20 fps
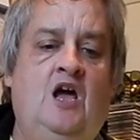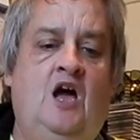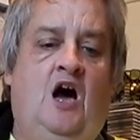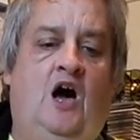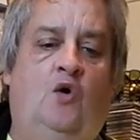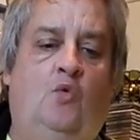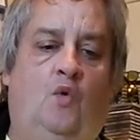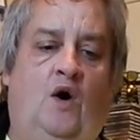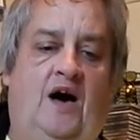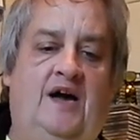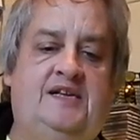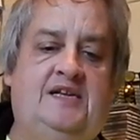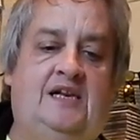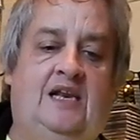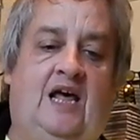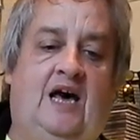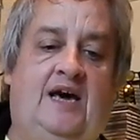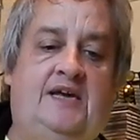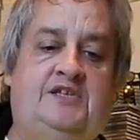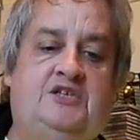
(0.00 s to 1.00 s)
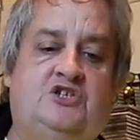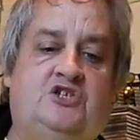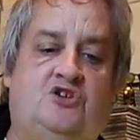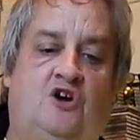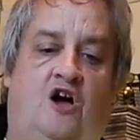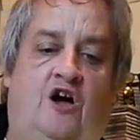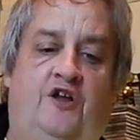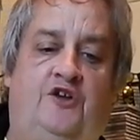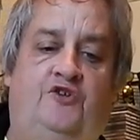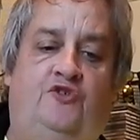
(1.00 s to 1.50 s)
A white light
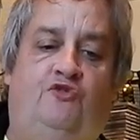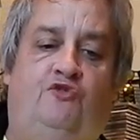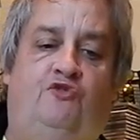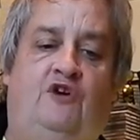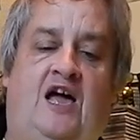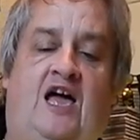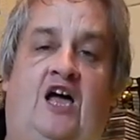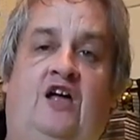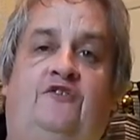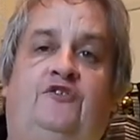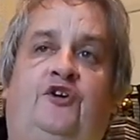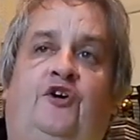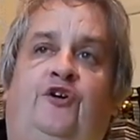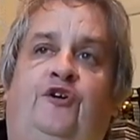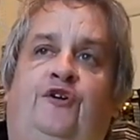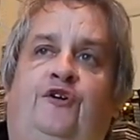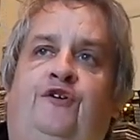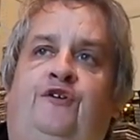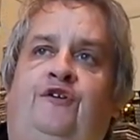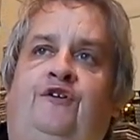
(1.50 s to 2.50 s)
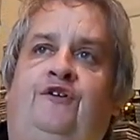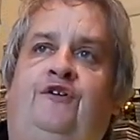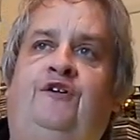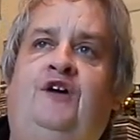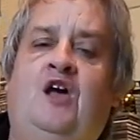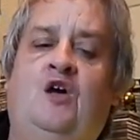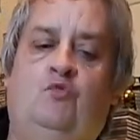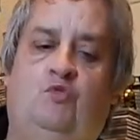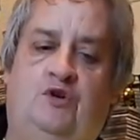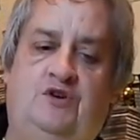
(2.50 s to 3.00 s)
shone around her,
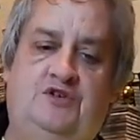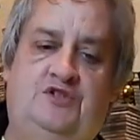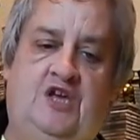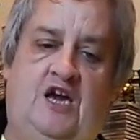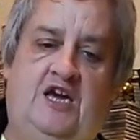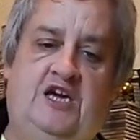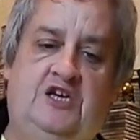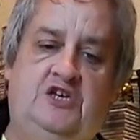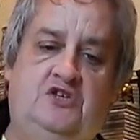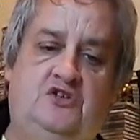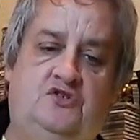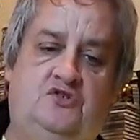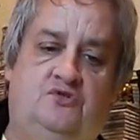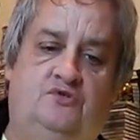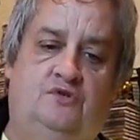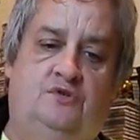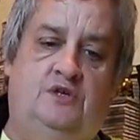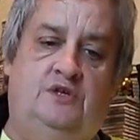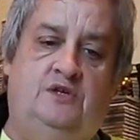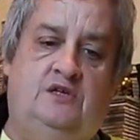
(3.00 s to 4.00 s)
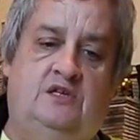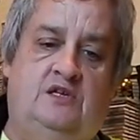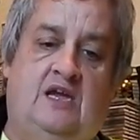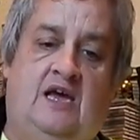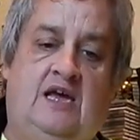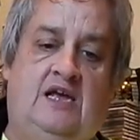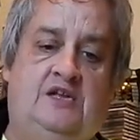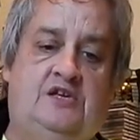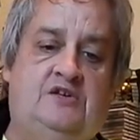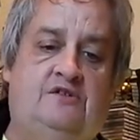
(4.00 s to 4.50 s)
with angels
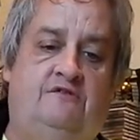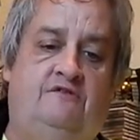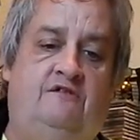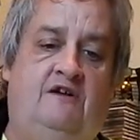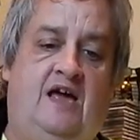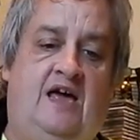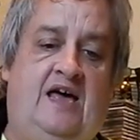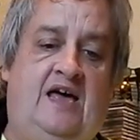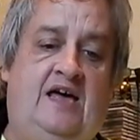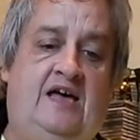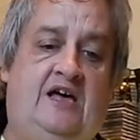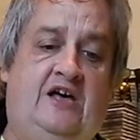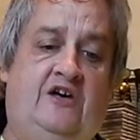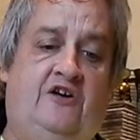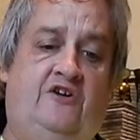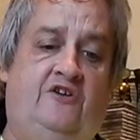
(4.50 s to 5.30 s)
dance around.